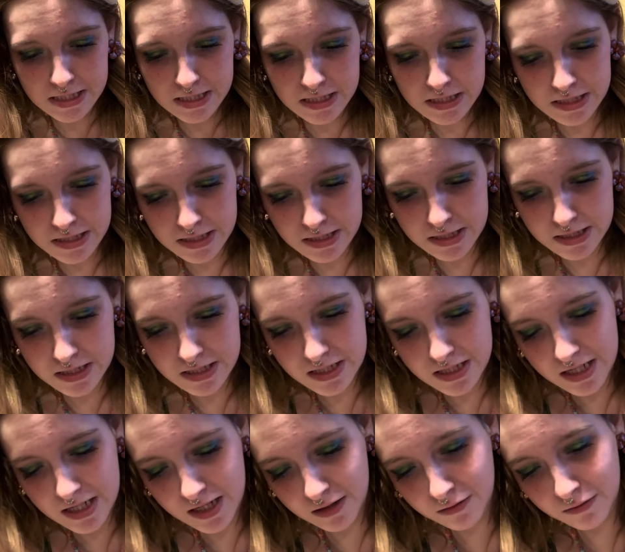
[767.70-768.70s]

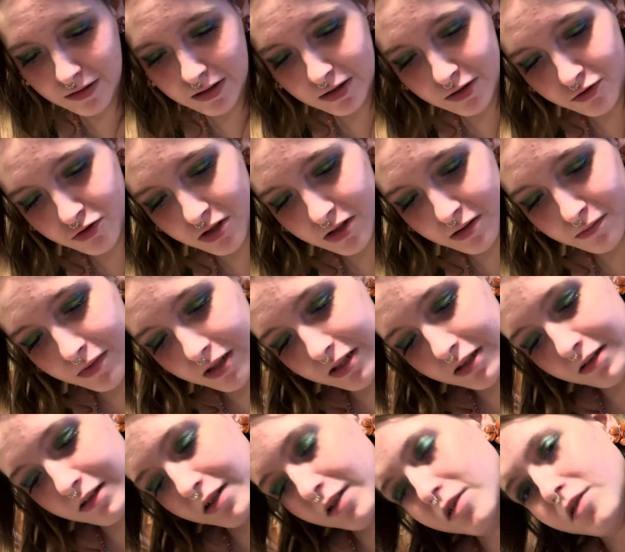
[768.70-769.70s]
I don't want to chip my
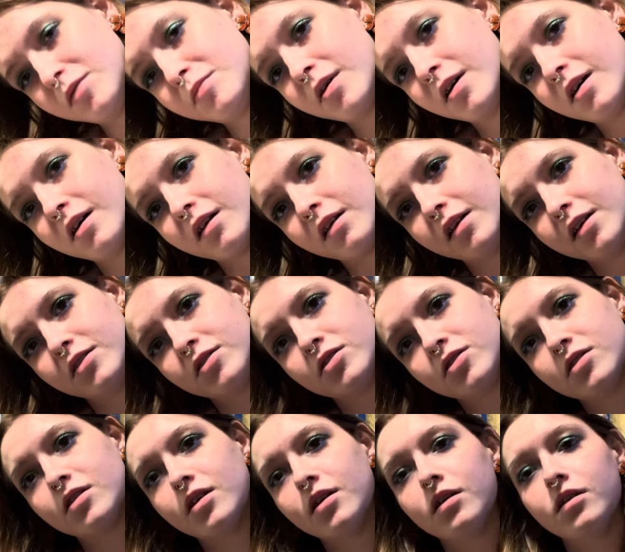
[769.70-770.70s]
nail polish,
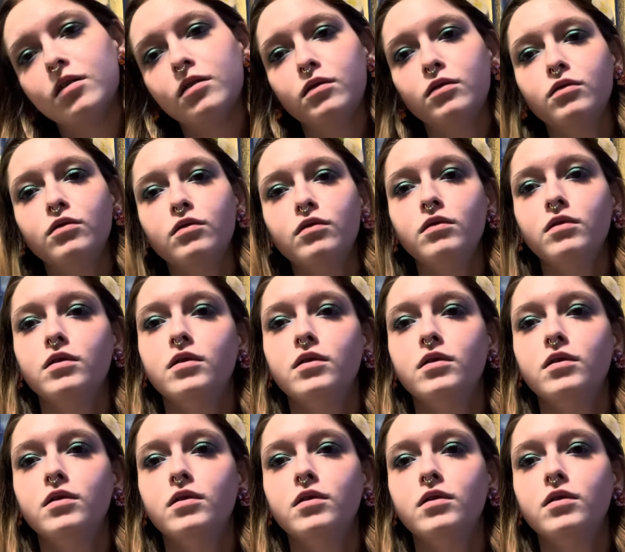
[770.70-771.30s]
though.